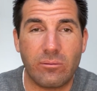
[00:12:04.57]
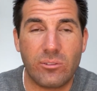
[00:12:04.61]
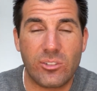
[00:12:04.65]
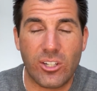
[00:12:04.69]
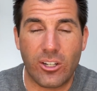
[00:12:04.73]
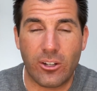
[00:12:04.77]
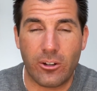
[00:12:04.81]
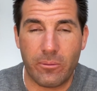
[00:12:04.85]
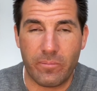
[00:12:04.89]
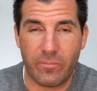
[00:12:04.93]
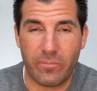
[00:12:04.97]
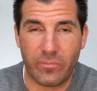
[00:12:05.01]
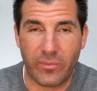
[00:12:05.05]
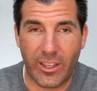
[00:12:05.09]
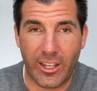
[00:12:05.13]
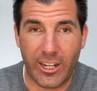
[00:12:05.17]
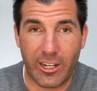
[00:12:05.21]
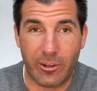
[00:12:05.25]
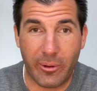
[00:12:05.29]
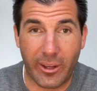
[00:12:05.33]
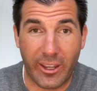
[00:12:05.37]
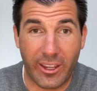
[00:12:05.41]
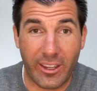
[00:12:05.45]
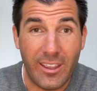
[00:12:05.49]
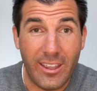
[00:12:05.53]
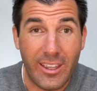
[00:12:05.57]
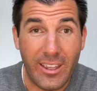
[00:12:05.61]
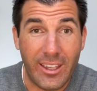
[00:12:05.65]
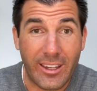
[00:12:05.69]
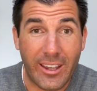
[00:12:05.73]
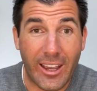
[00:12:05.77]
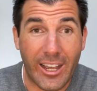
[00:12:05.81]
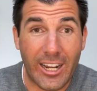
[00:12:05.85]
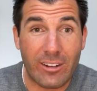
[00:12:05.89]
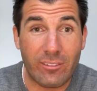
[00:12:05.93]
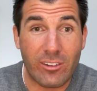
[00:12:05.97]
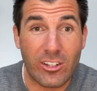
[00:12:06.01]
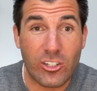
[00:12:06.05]
So Anyway,
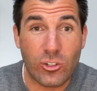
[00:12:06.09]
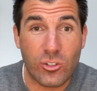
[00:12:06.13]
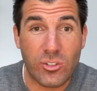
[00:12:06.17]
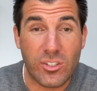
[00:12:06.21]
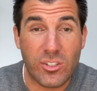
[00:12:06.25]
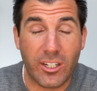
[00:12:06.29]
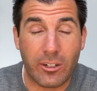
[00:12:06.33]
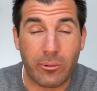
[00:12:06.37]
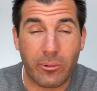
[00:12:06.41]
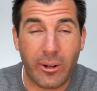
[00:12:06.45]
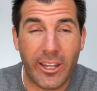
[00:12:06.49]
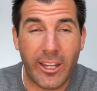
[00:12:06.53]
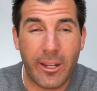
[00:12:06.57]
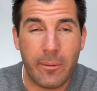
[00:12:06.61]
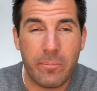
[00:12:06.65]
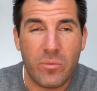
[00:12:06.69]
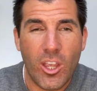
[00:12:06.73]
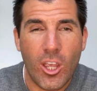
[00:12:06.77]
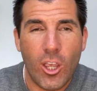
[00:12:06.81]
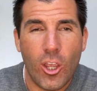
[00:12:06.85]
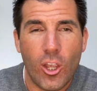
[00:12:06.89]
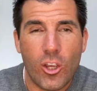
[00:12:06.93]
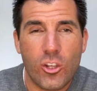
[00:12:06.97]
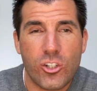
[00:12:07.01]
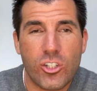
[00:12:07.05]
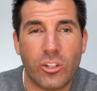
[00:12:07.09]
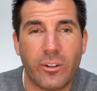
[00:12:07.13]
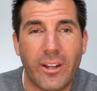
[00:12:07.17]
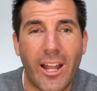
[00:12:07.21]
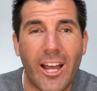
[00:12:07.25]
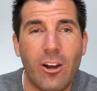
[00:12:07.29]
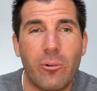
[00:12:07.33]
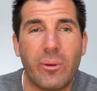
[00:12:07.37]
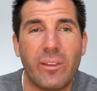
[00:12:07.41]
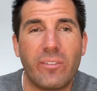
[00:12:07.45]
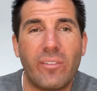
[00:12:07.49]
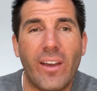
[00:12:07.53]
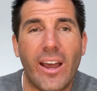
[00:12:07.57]
kind of interesting, right? So
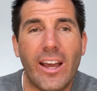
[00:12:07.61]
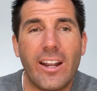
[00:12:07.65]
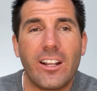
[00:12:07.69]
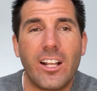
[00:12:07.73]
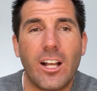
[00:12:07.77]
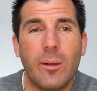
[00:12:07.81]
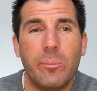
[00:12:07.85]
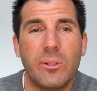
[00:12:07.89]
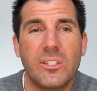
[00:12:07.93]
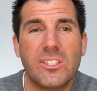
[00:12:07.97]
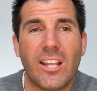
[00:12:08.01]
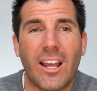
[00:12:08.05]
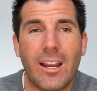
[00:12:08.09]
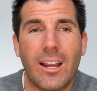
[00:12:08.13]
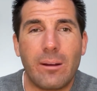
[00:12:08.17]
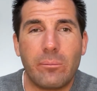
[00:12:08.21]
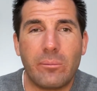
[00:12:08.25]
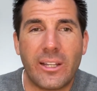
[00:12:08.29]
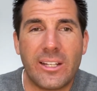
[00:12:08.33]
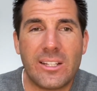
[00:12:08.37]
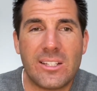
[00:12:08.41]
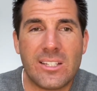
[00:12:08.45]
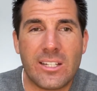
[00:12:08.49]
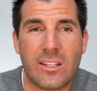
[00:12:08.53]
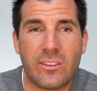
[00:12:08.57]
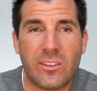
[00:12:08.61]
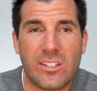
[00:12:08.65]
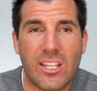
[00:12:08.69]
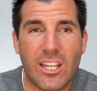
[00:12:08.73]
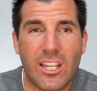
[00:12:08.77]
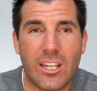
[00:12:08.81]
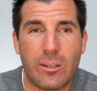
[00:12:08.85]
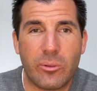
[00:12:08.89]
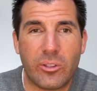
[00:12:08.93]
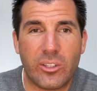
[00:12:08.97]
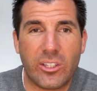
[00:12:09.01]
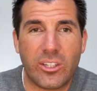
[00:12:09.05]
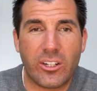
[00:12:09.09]
now we've had a couple timelines on the
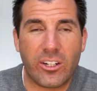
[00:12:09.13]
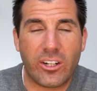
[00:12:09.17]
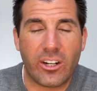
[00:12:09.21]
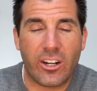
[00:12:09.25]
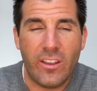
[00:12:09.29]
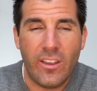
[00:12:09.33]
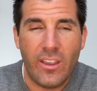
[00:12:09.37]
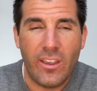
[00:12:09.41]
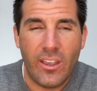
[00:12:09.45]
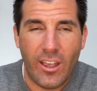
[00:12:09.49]
table here.